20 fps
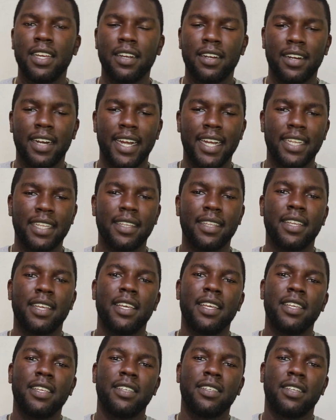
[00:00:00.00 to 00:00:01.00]
right?
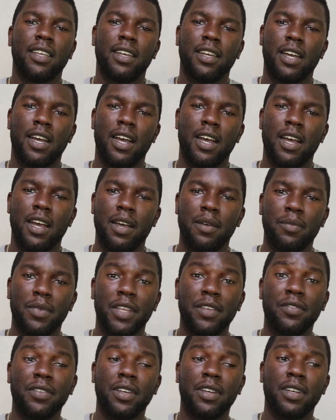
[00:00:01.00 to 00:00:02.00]

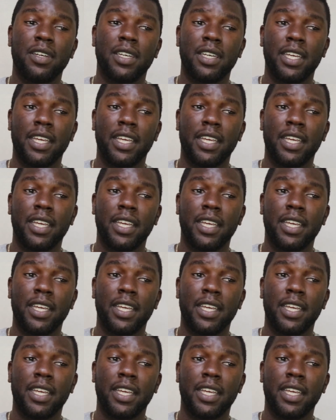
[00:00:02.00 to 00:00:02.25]
If you're